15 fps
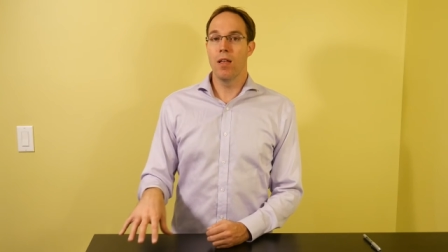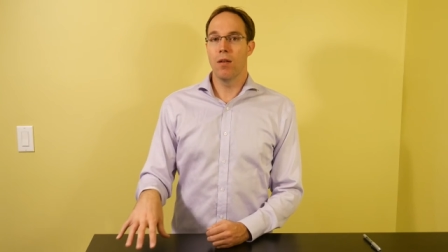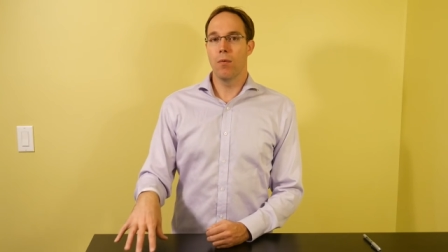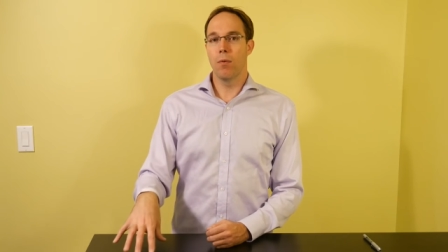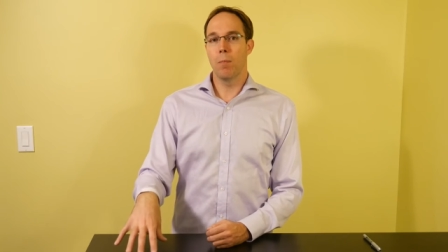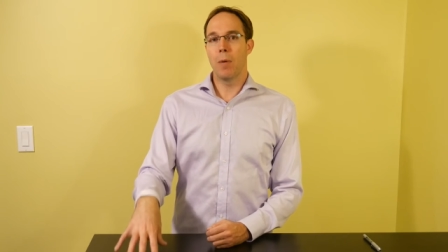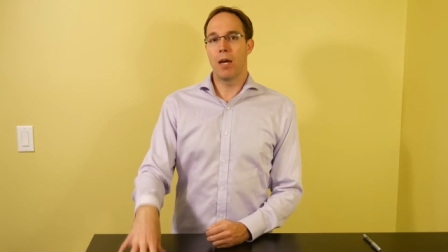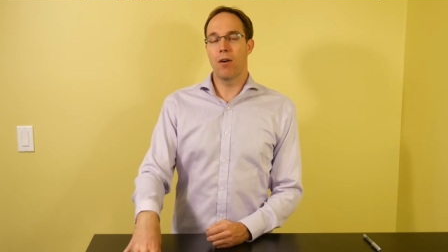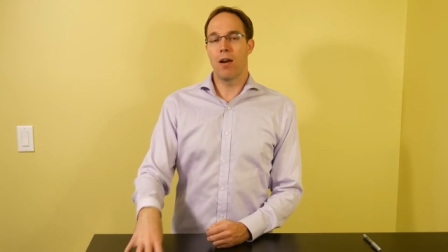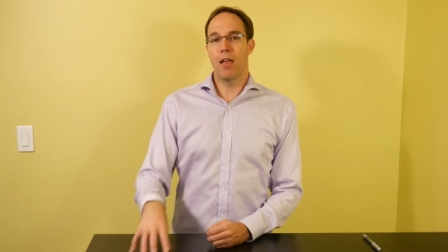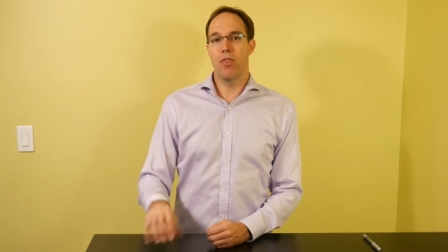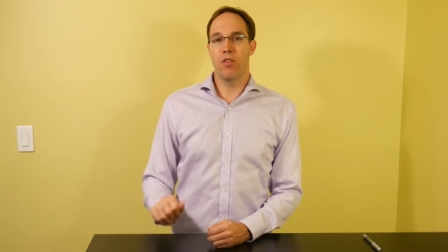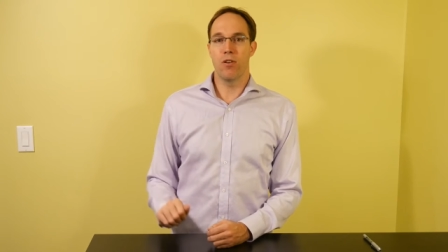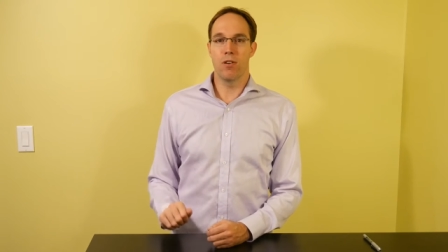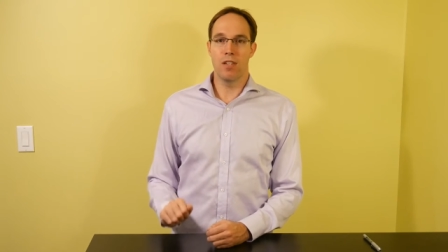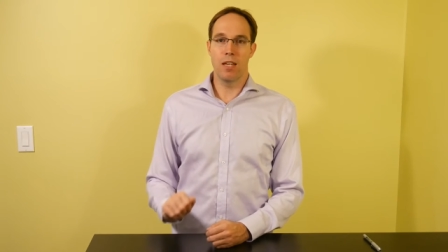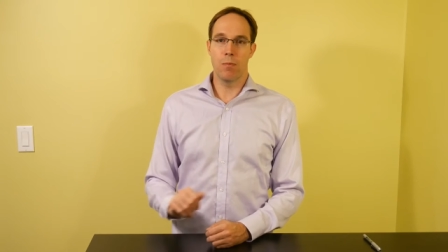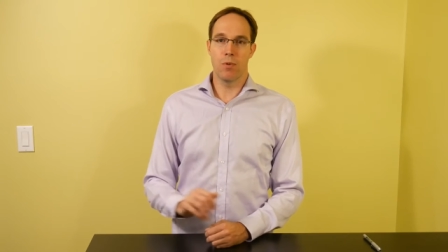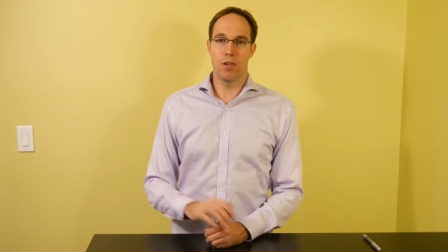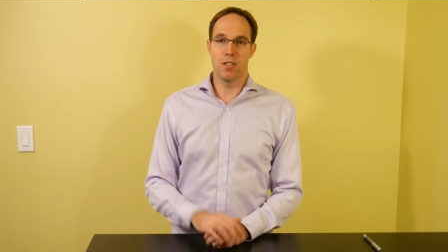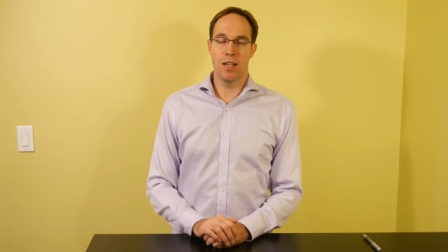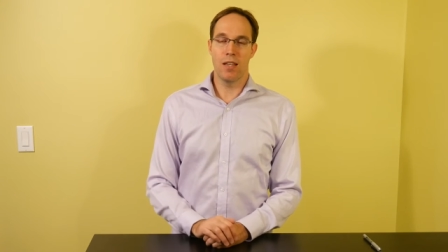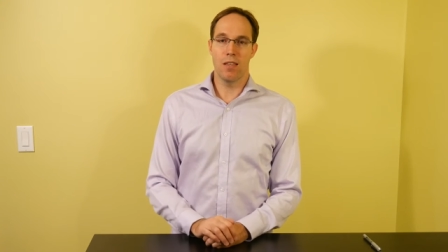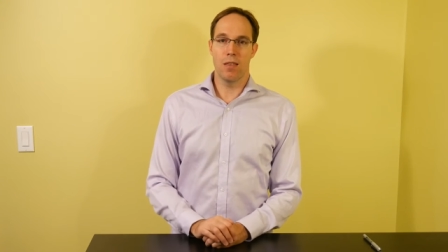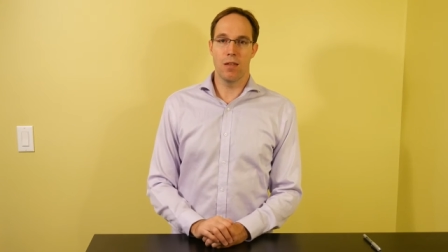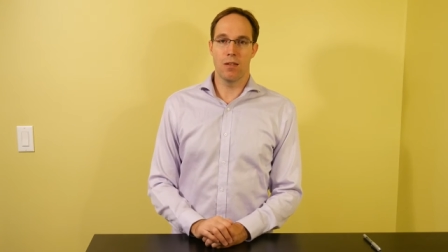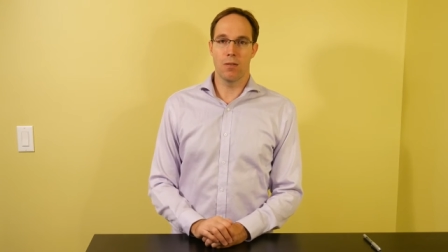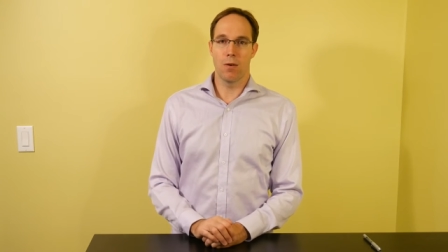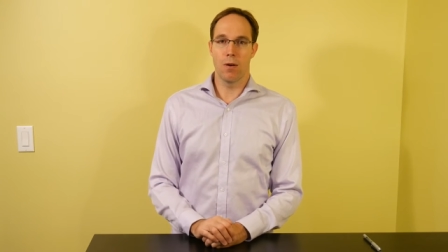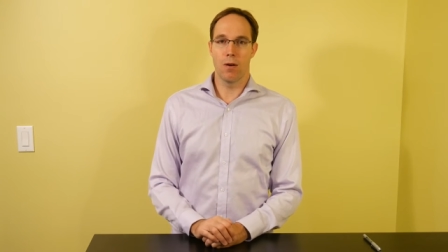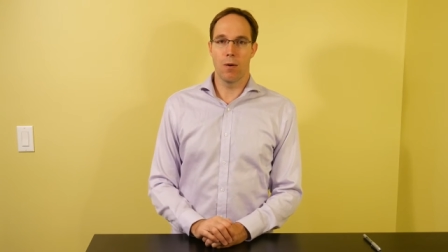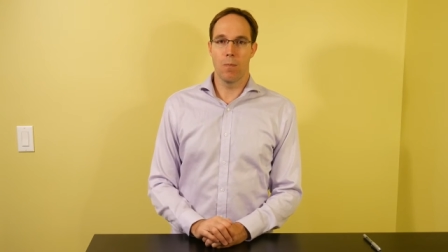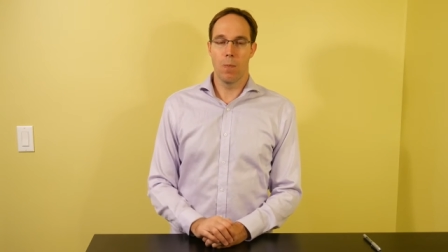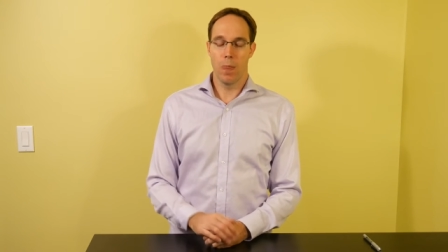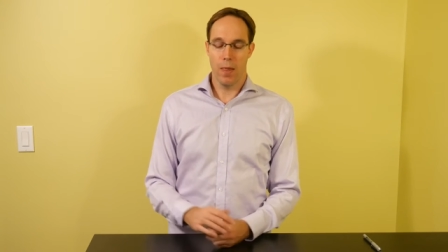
We better add 13% to this order.